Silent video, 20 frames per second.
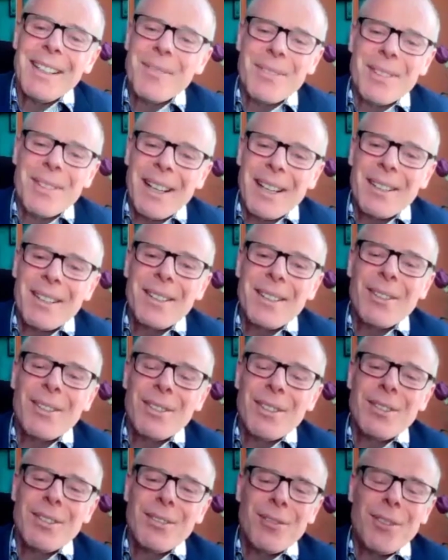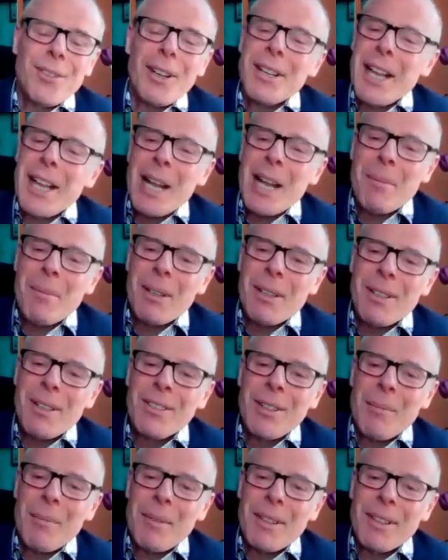love that. And there's this fun element
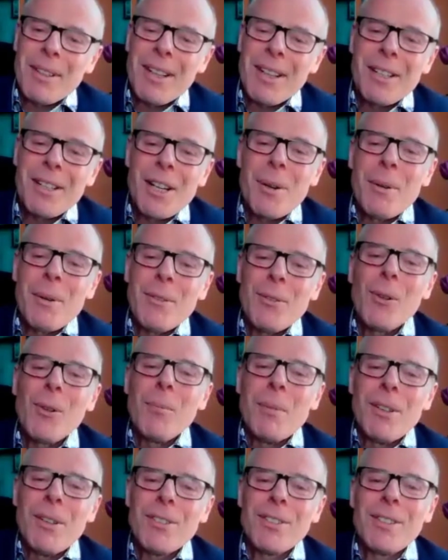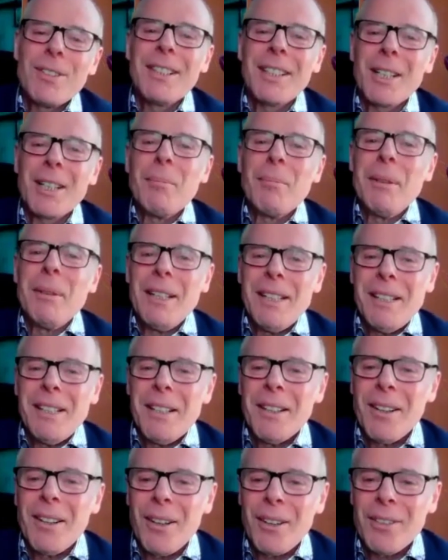is something that I know we've all missed a little bit in
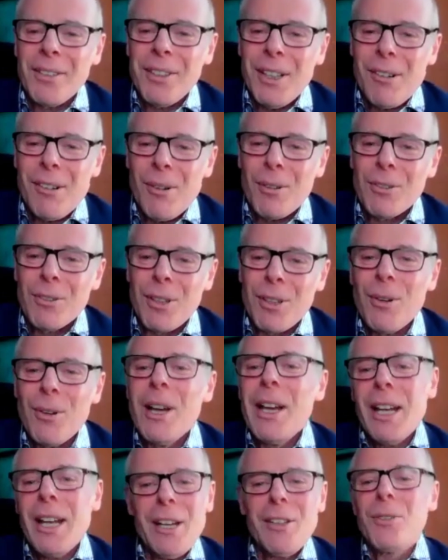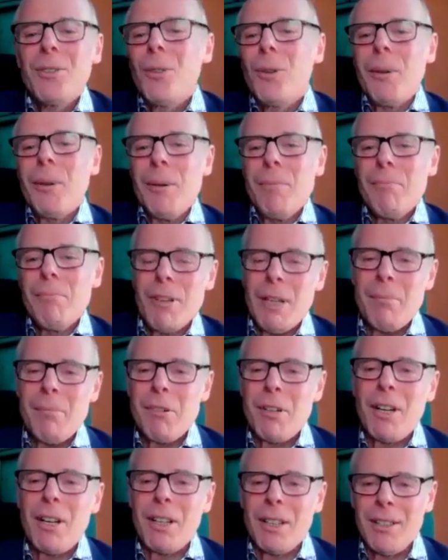the last year or so. It's all been pretty
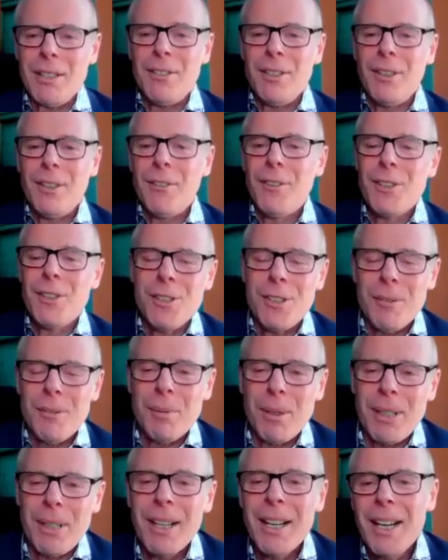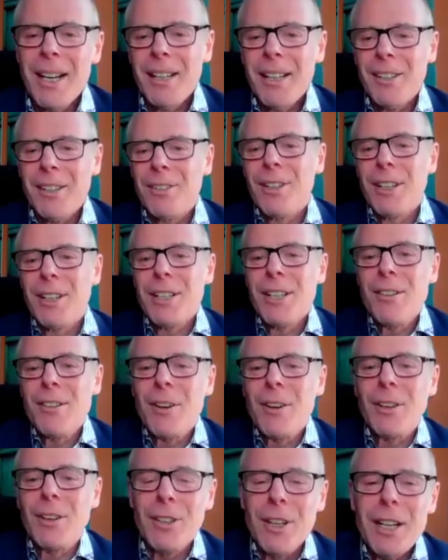productive and efficient, but this idea
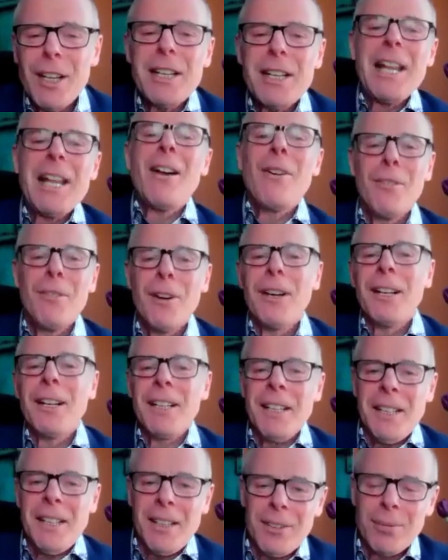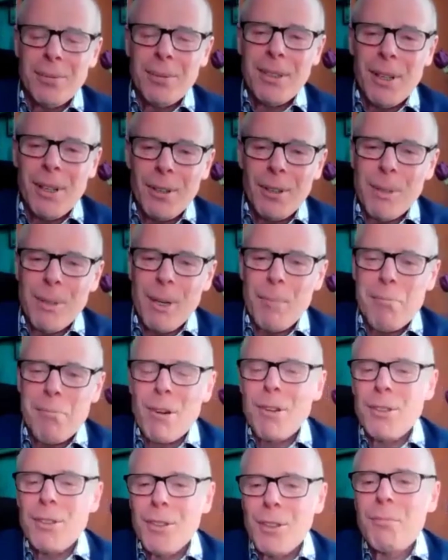of us now finally, as we
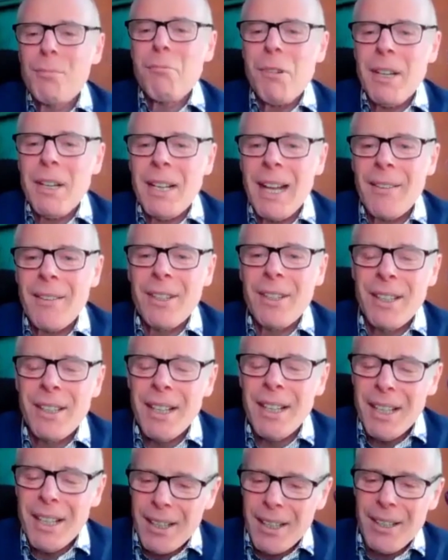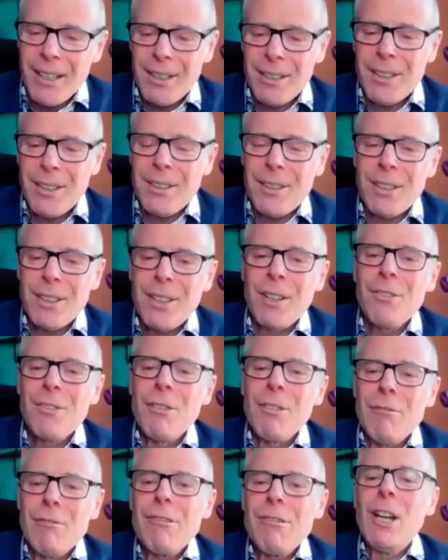approach the spring, having the
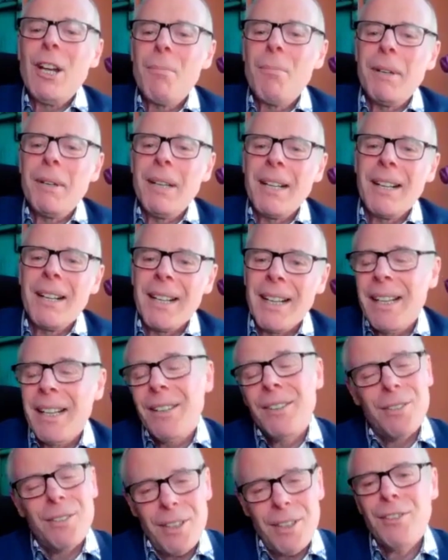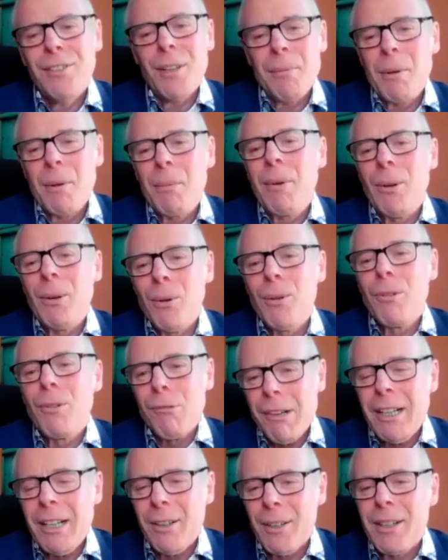country reopening again is something we're all
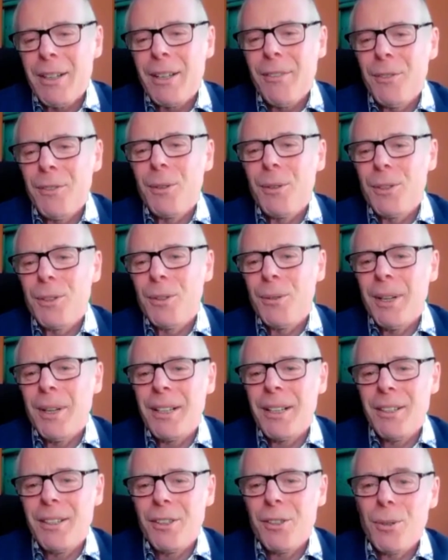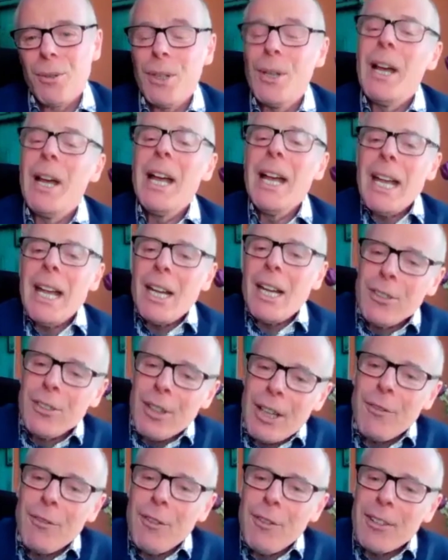really looking forward to, I can assure you. It's
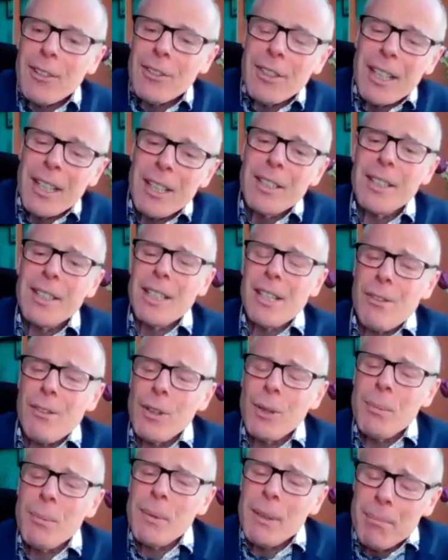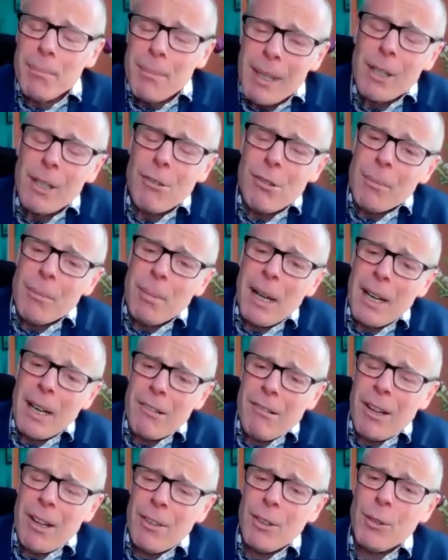fascinating to hear of your military
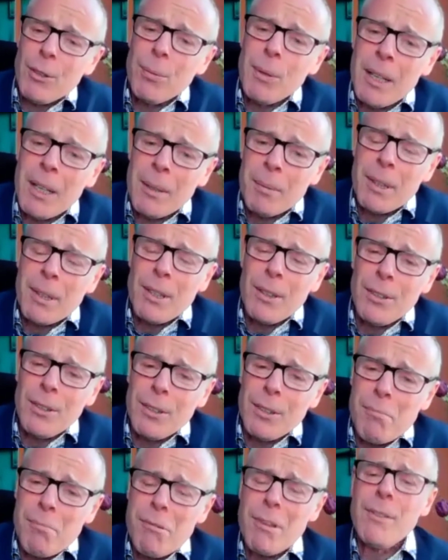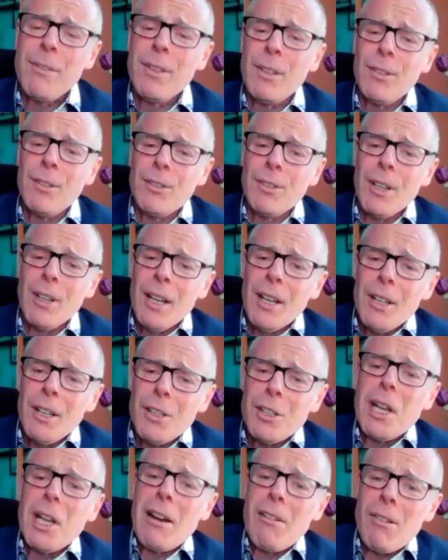background as well, because the previous
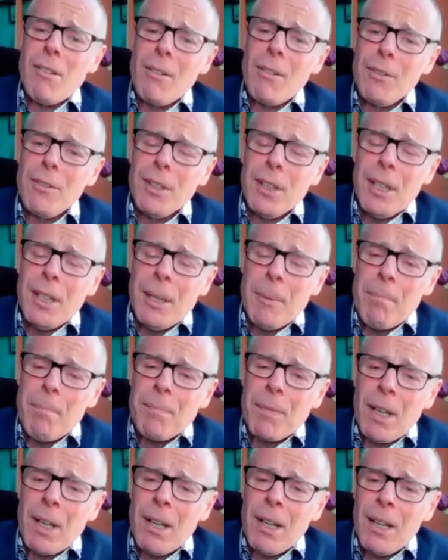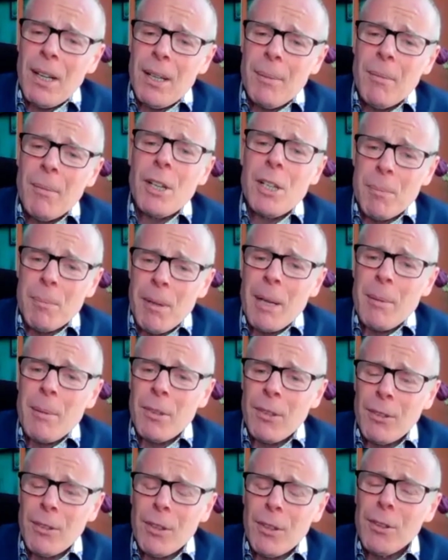chair of the Emerging
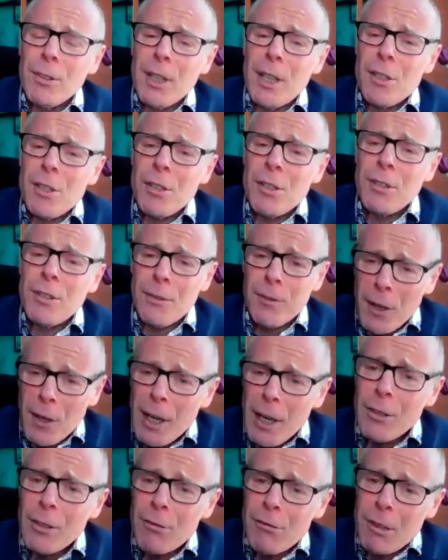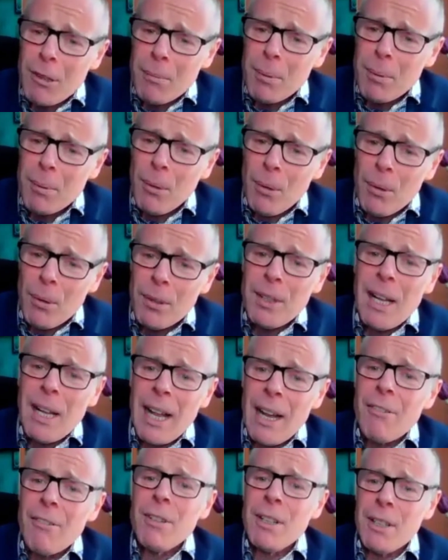Payments Association's advisory board,
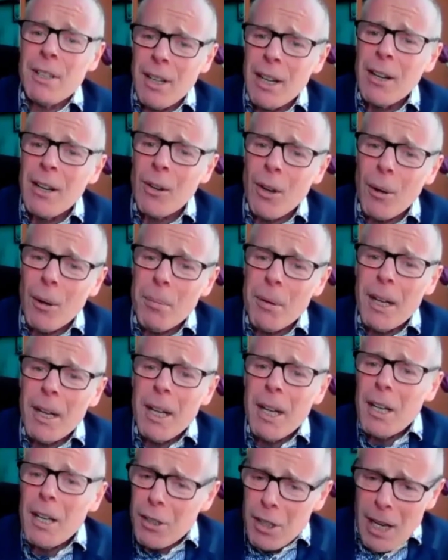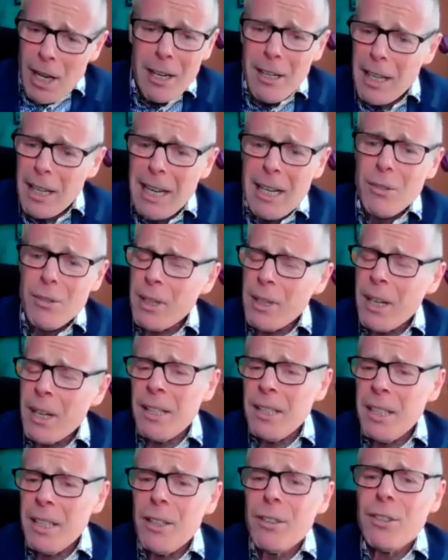Andrea Dunlop, had 8 or
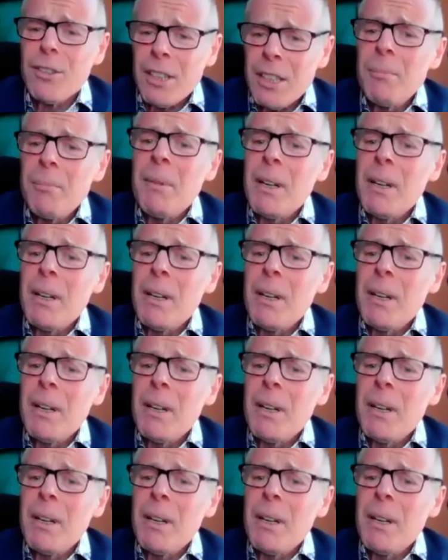9 years in